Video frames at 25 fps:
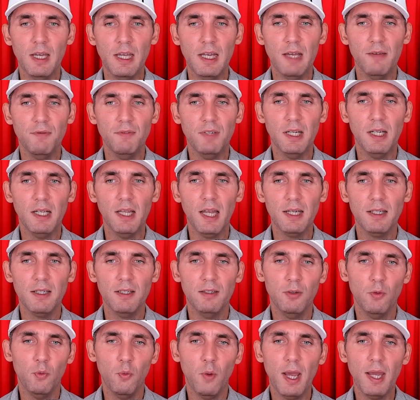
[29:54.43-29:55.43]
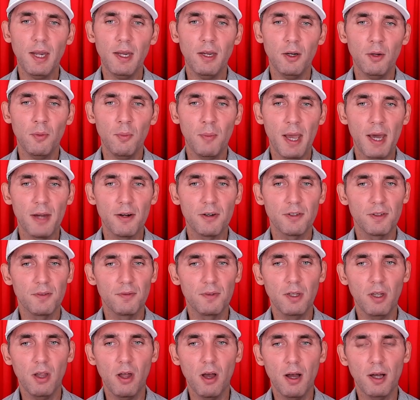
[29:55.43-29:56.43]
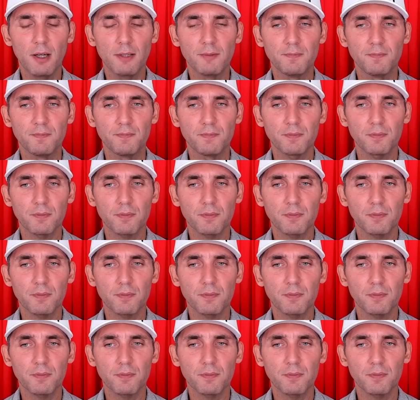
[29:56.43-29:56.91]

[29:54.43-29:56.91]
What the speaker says: and have neglected the weightier matters of the law,